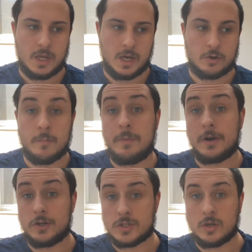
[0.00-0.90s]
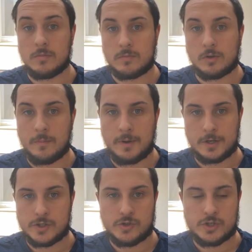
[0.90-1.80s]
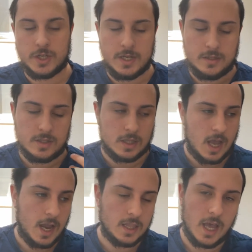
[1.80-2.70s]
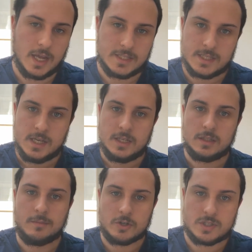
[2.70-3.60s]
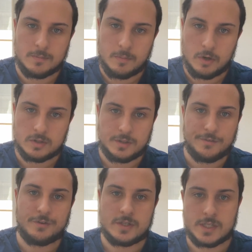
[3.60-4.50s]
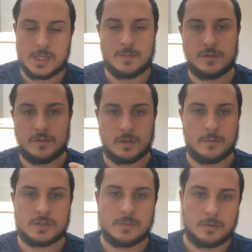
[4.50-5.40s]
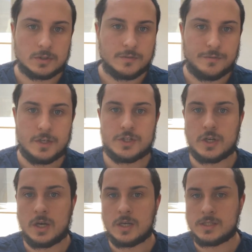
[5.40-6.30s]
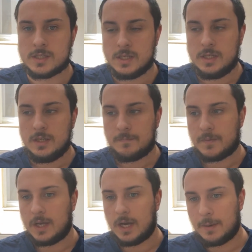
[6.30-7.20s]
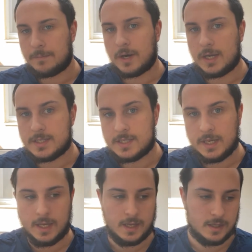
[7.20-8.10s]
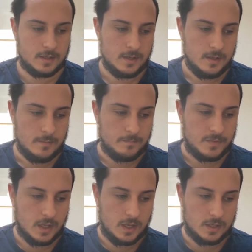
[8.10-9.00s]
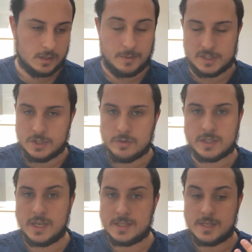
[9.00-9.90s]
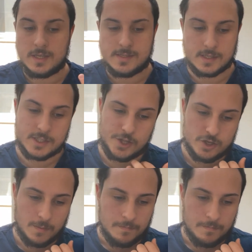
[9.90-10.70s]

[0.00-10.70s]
comparison sheet that highlights the differences between the most important features, pricing, the best use cases, etc.